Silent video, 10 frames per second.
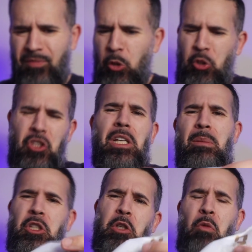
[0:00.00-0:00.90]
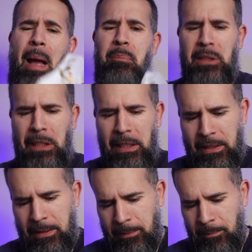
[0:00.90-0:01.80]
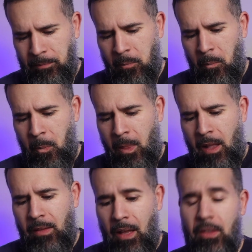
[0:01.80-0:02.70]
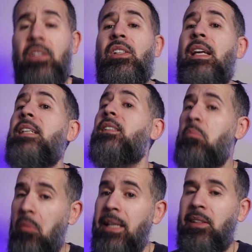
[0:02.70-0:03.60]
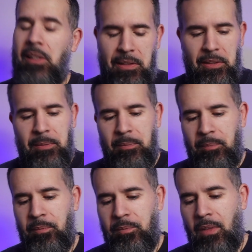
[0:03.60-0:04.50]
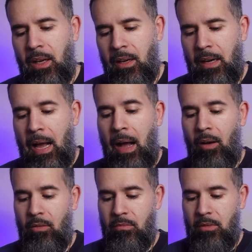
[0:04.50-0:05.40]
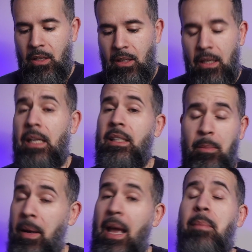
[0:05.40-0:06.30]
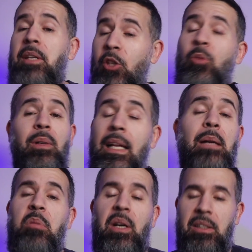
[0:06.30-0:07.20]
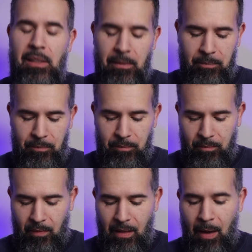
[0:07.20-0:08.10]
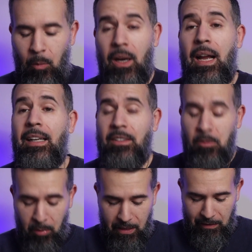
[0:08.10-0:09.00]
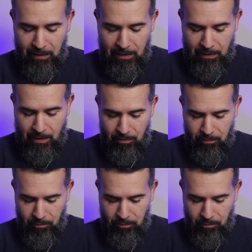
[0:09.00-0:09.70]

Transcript: Little CMG wrapping link. Now this is a bracelet. Now, it is a Miami Cuban link bracelet. Now what kind of bracelet is it?